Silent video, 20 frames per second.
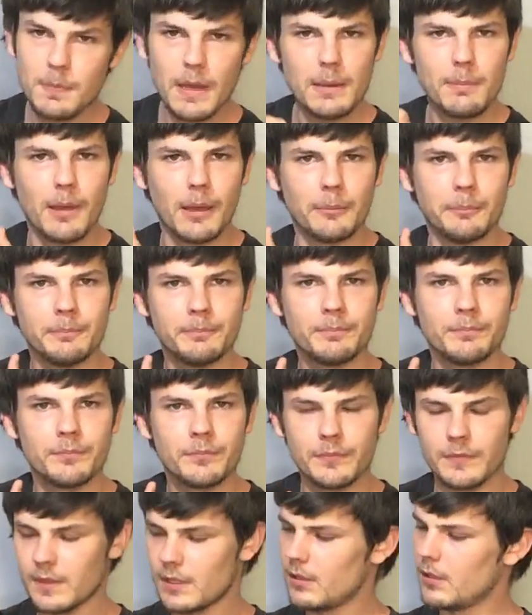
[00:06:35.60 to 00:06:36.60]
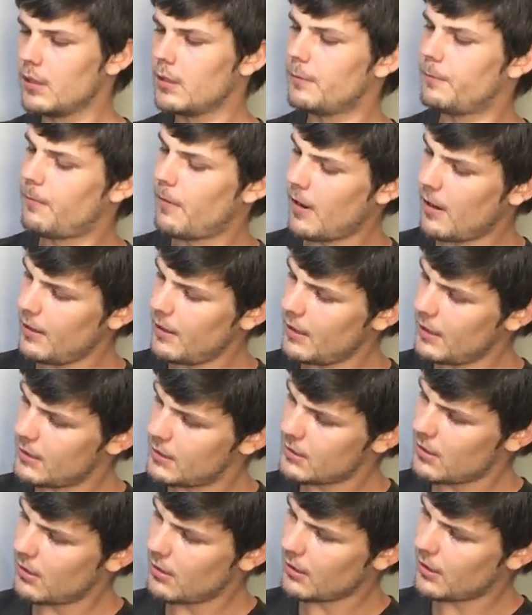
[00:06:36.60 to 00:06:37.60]
paper. Look at the front,
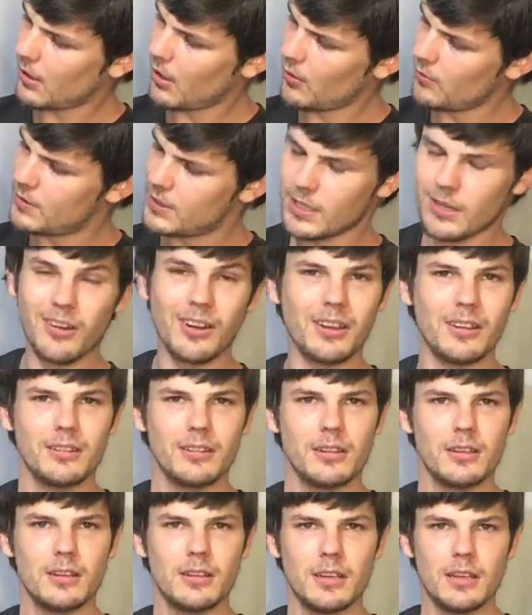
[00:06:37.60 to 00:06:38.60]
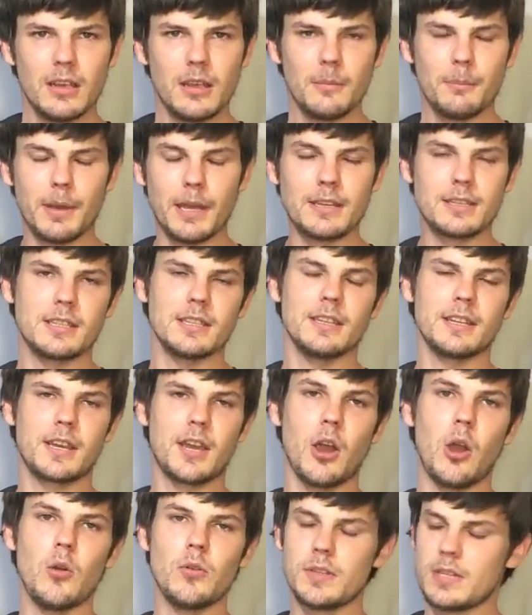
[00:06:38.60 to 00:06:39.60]
it's got a coating on it. Basically, the
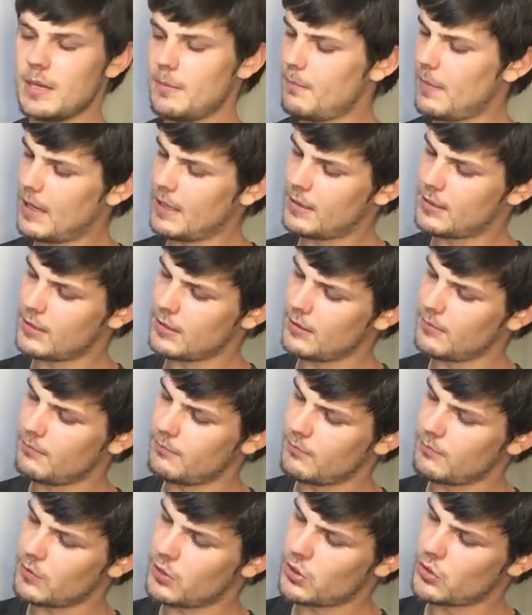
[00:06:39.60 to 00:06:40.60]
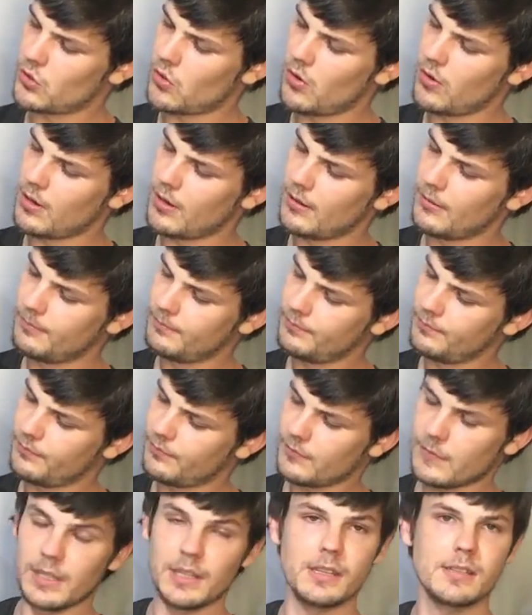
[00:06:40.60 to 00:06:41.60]
coating makes it stronger.
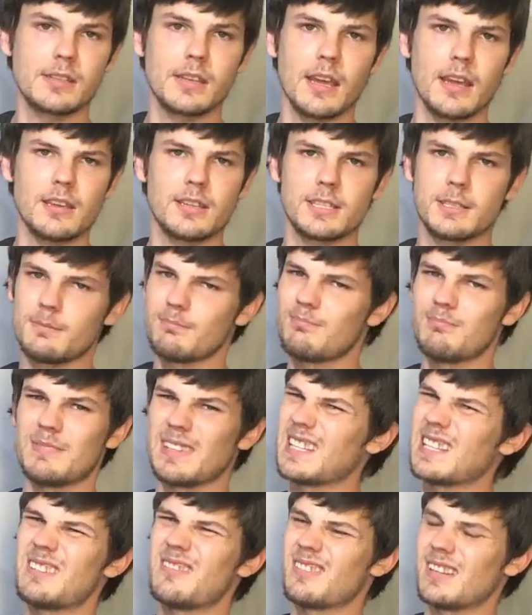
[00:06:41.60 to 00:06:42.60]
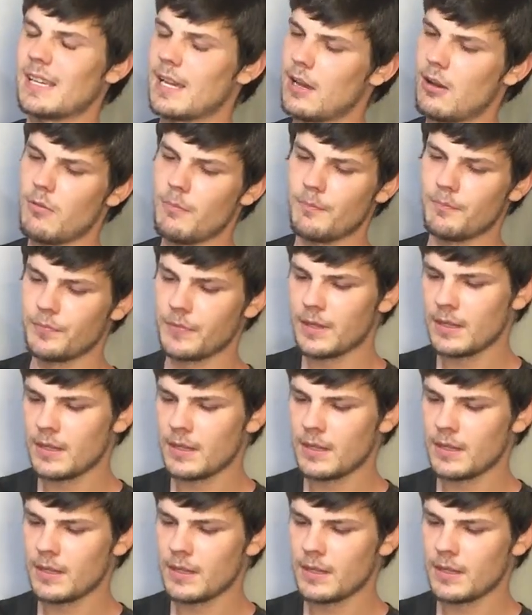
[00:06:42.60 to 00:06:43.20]
In this case, it didn't really help.